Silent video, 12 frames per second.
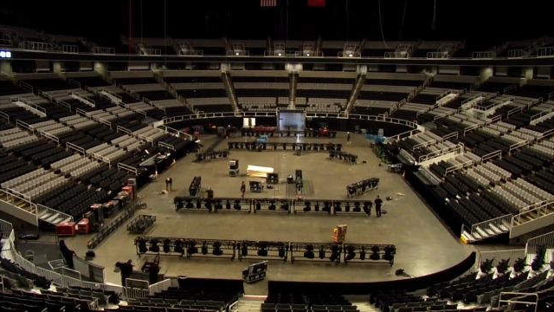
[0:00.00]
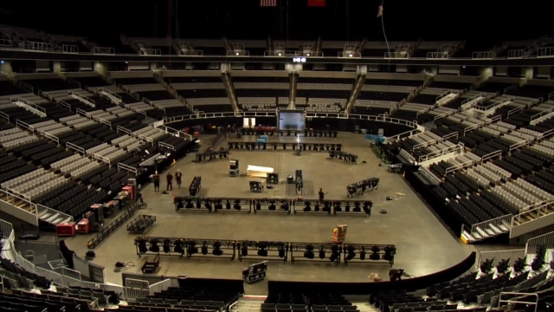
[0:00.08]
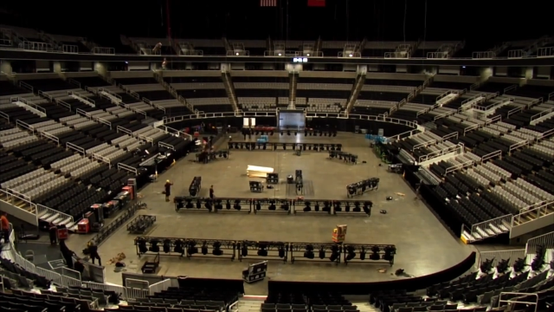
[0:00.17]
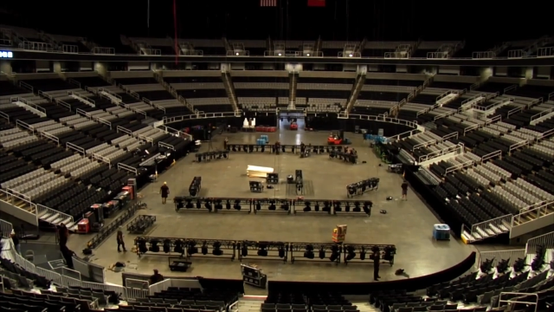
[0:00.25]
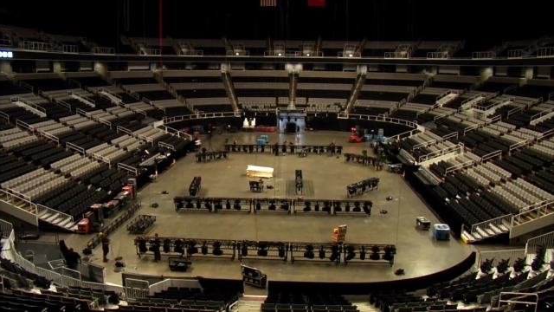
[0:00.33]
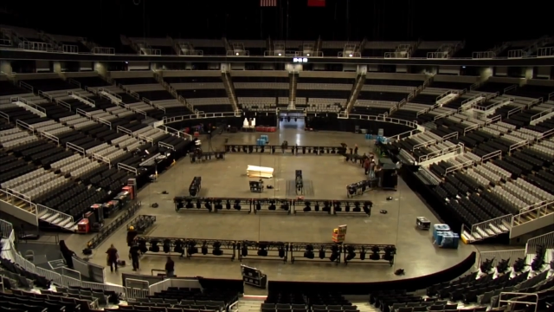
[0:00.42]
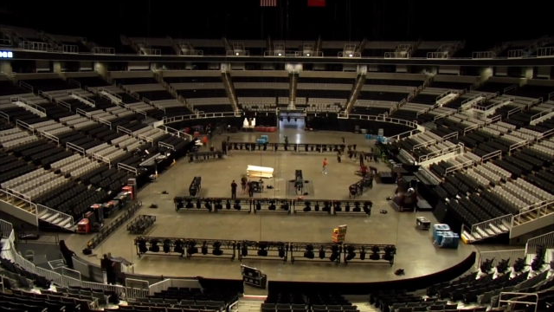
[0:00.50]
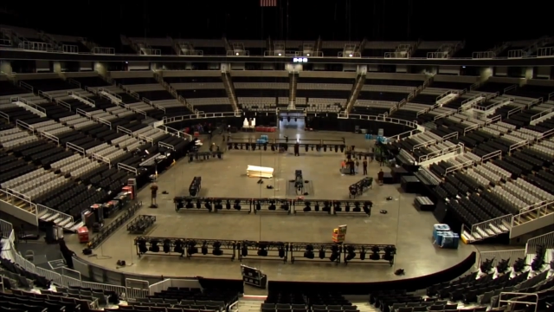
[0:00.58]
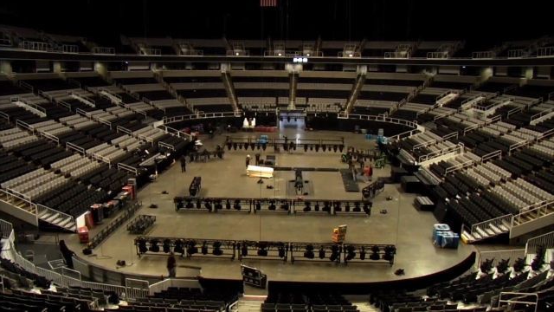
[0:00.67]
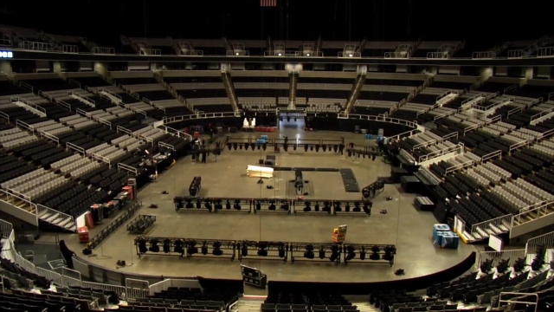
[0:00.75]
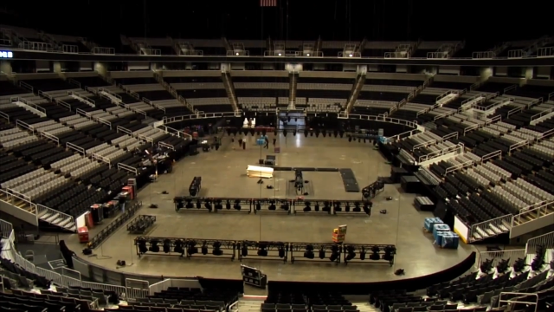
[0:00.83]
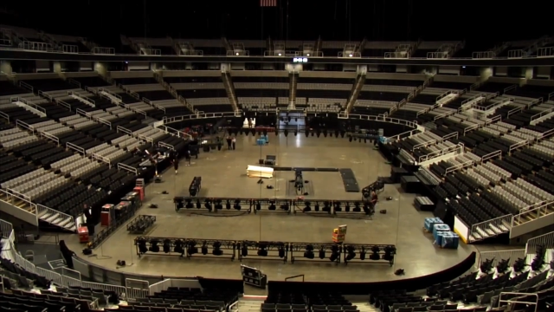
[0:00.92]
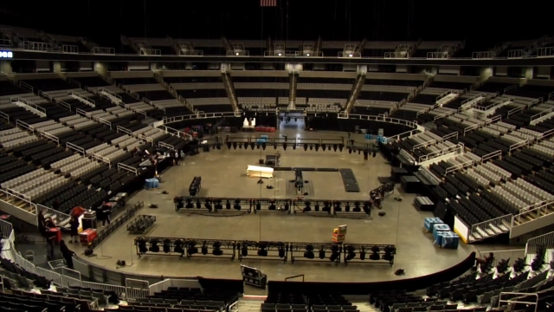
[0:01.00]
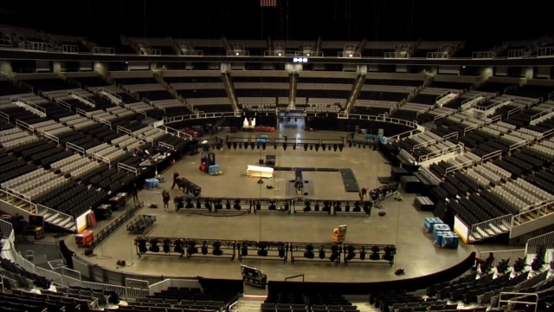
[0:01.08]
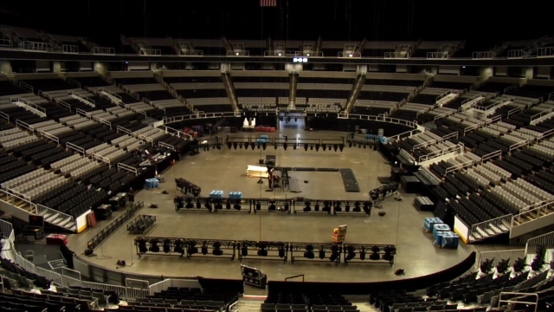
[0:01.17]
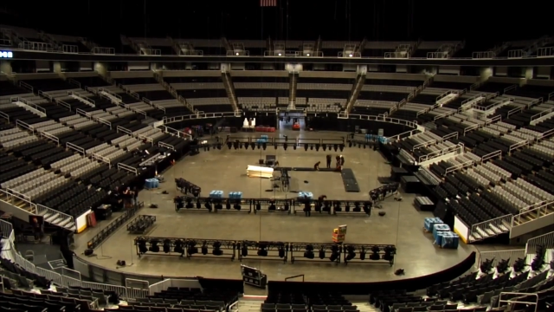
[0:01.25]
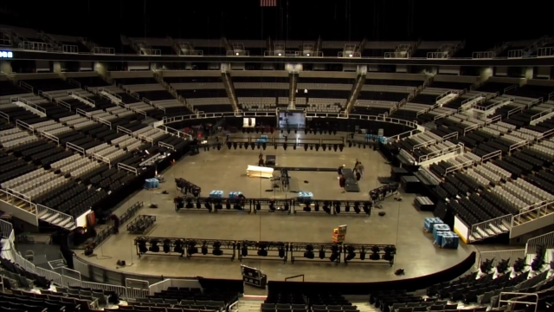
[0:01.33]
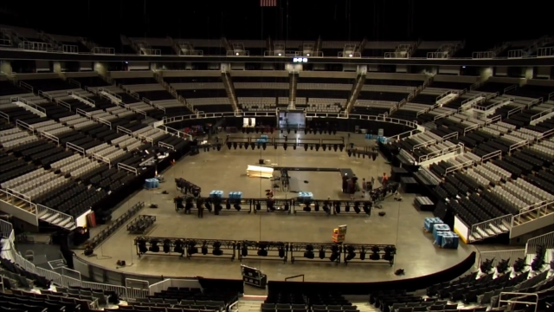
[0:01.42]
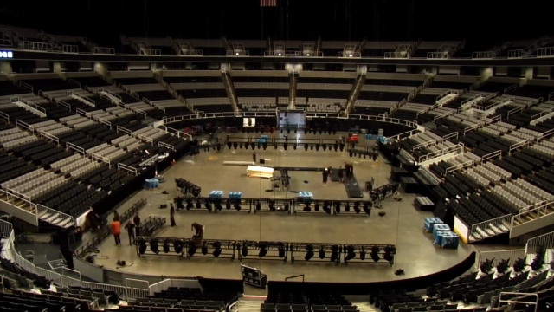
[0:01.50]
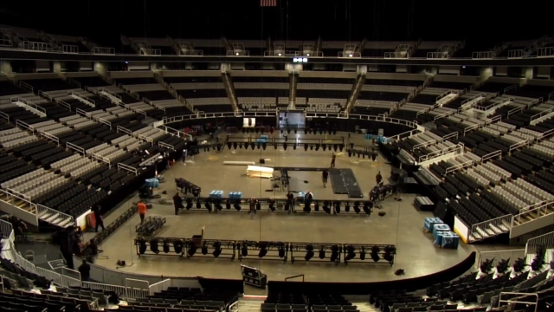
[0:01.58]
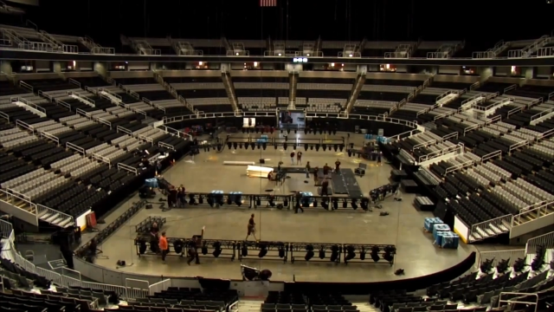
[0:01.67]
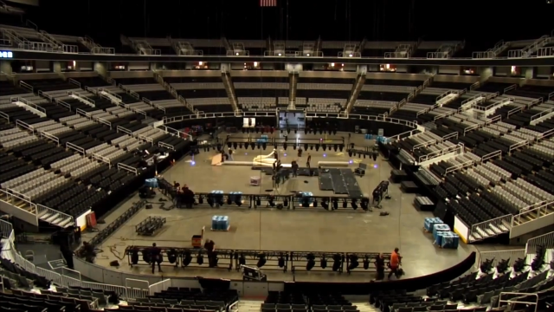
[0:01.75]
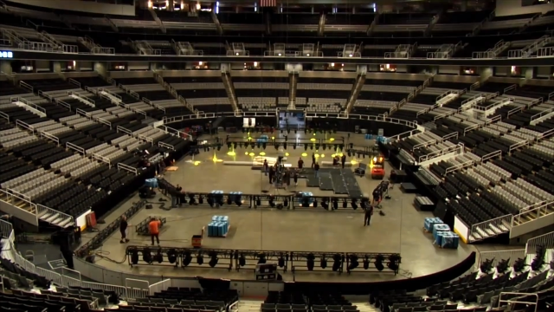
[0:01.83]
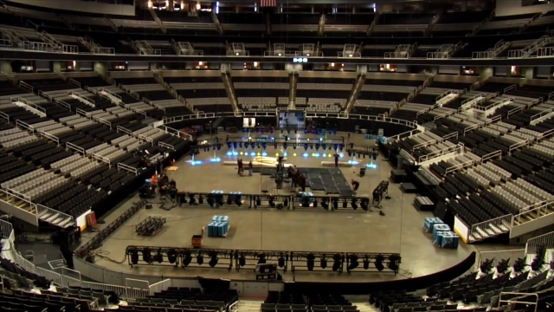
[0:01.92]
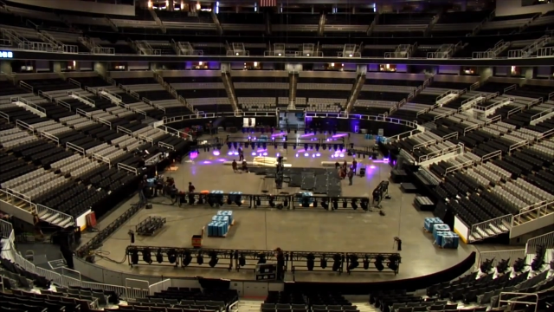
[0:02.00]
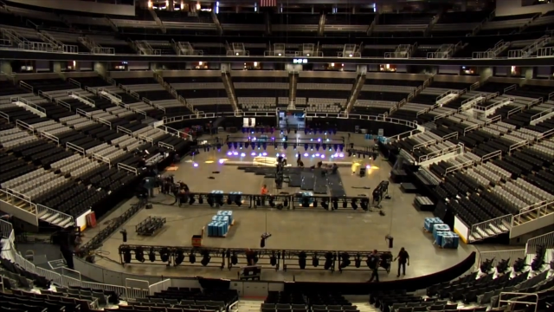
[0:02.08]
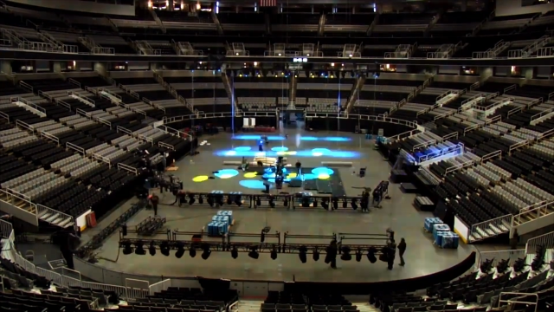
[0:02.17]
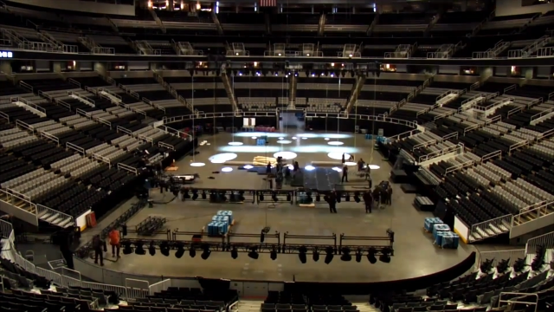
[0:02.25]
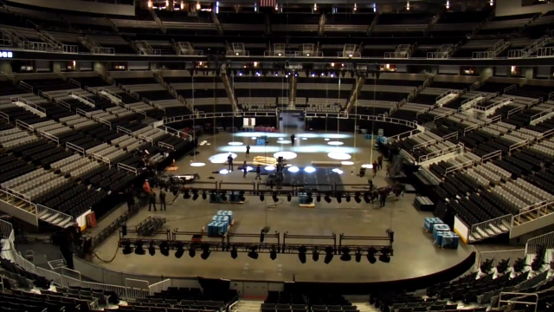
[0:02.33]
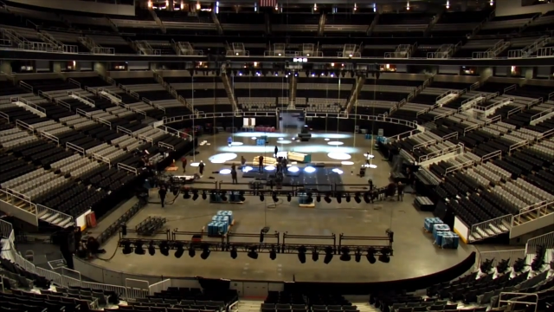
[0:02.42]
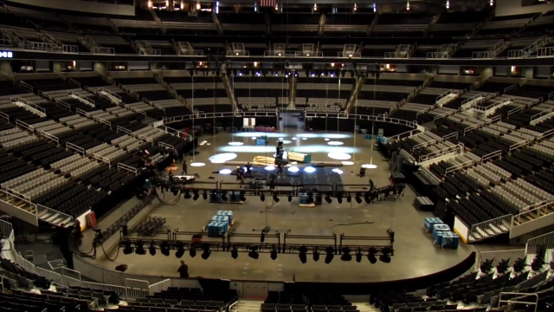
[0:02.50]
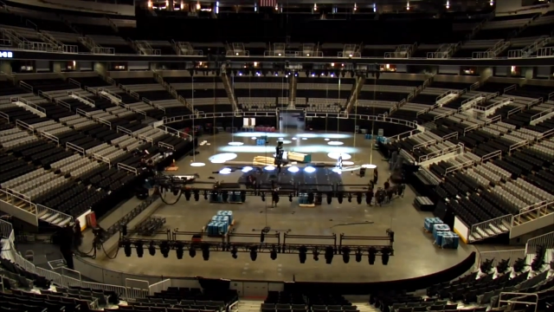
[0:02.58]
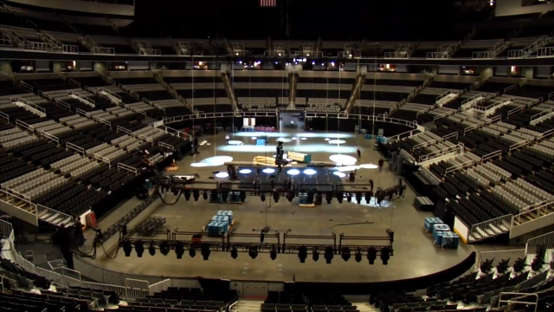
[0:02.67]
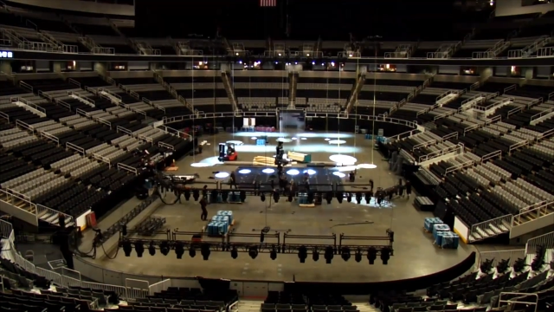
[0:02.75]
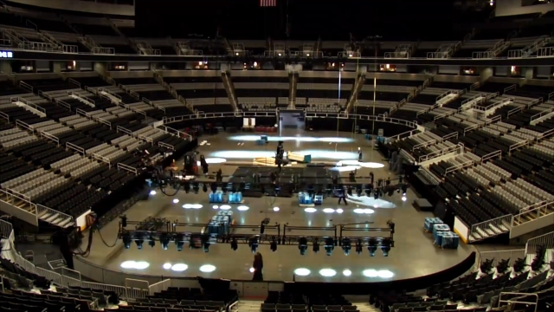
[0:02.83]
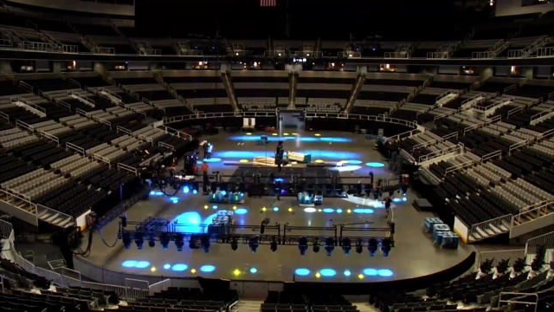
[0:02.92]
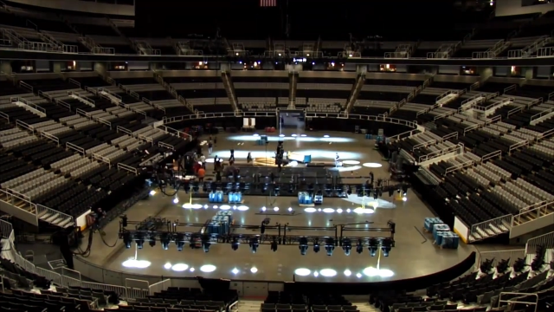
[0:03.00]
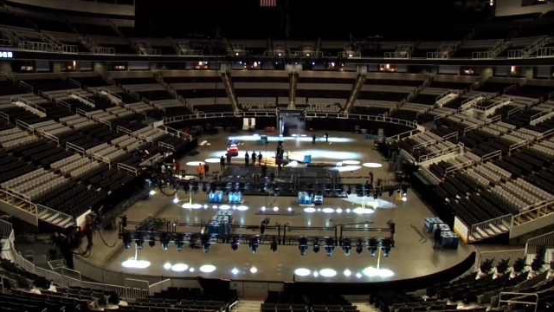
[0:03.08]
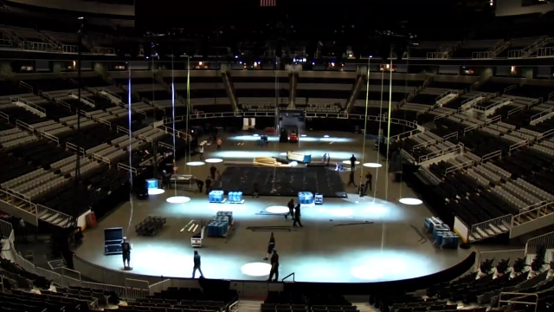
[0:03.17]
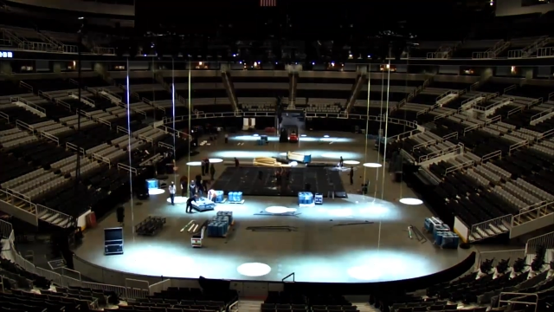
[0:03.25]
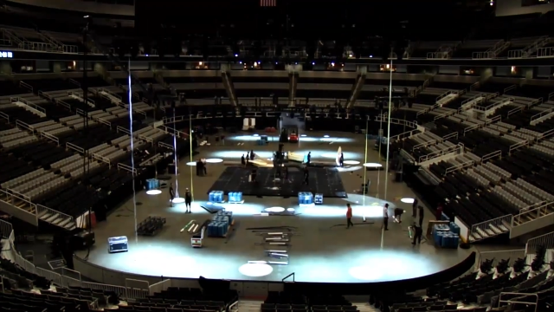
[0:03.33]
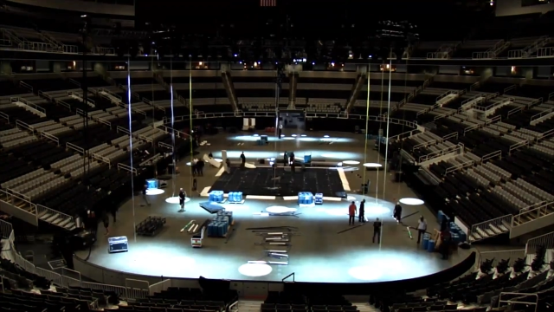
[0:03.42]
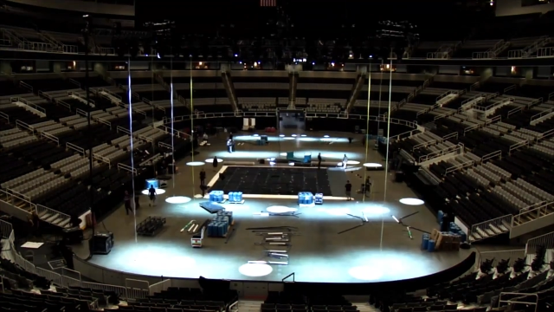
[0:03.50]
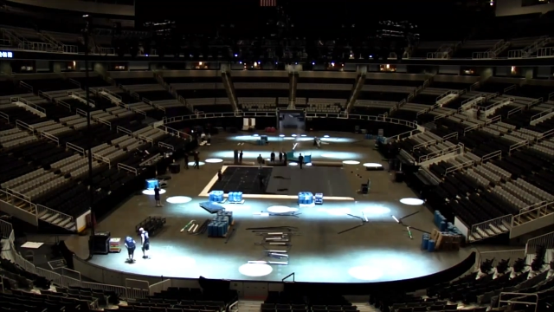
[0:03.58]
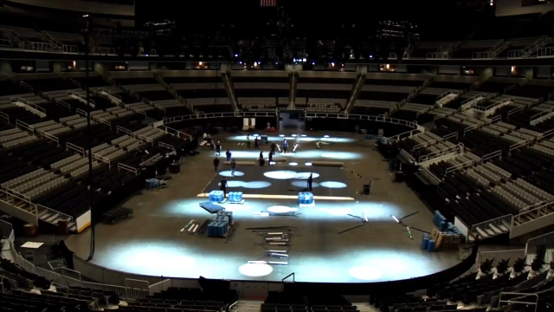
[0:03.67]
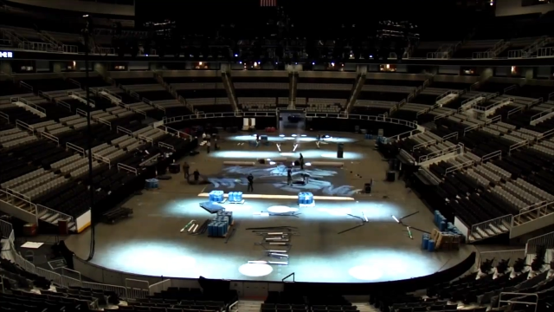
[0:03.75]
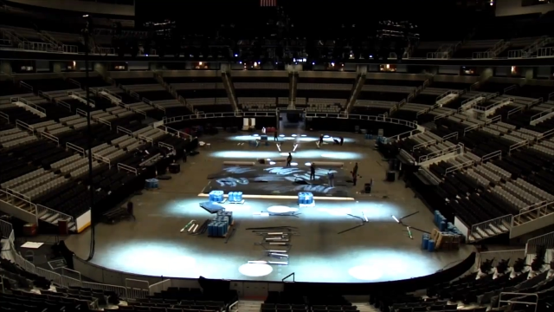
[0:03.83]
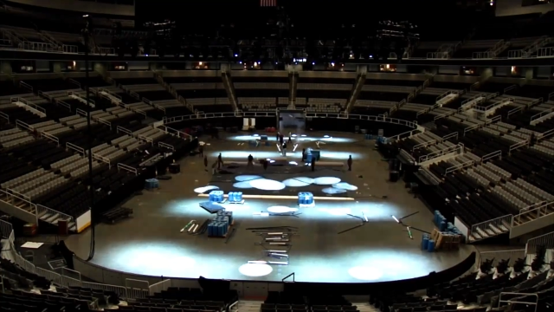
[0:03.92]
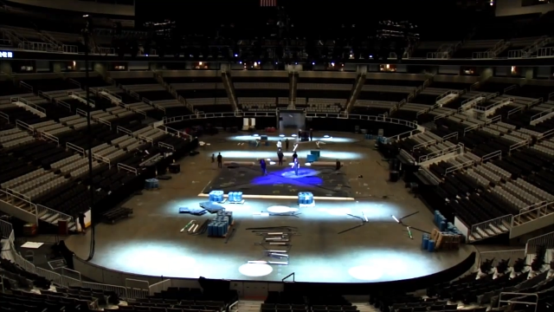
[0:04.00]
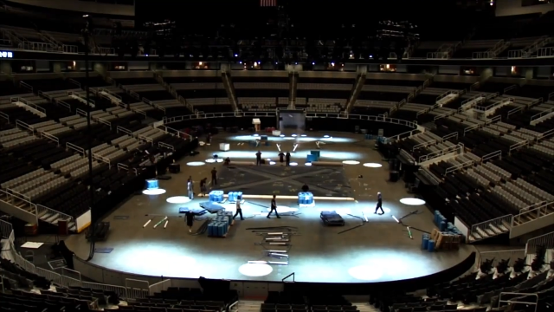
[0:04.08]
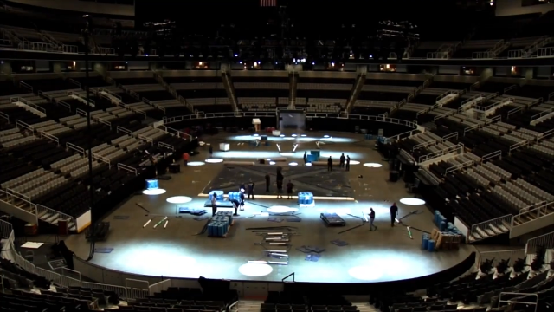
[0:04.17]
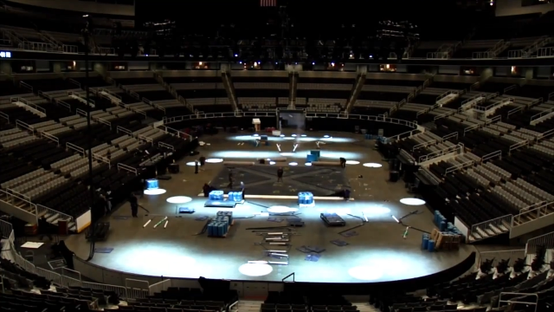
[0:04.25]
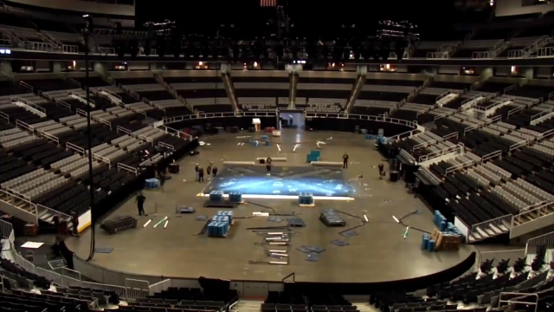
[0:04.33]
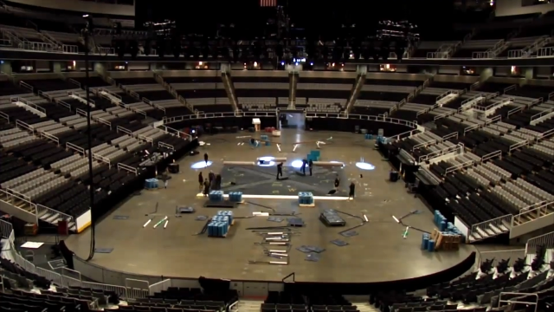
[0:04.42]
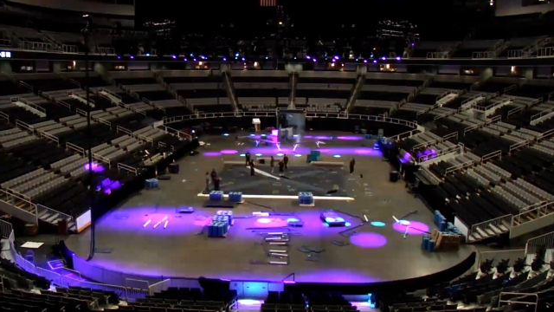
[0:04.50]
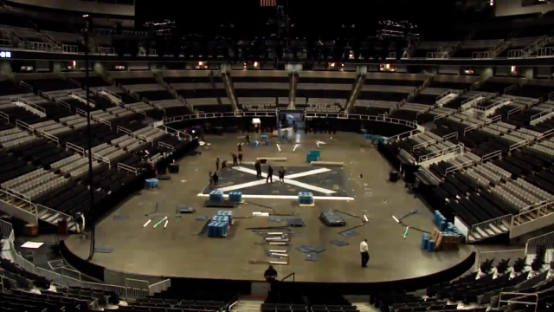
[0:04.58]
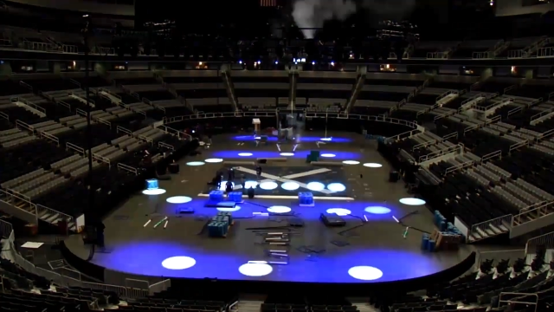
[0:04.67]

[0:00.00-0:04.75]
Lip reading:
(no speaker visible)